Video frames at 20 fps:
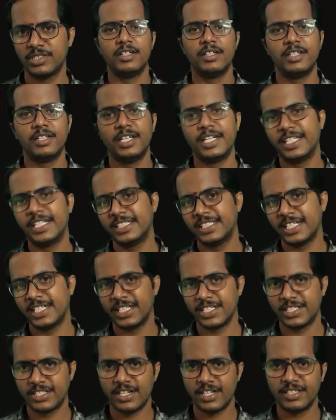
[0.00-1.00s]
Let us
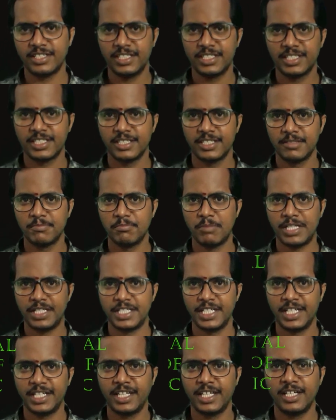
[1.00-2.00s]
understand this by
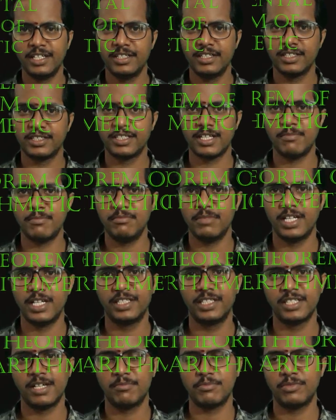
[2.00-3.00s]
taking some
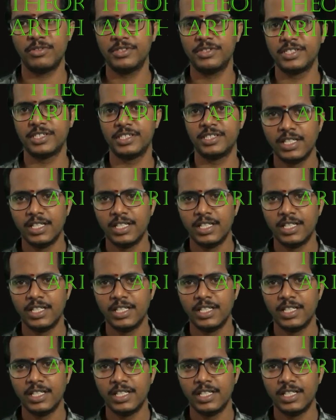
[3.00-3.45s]
examples.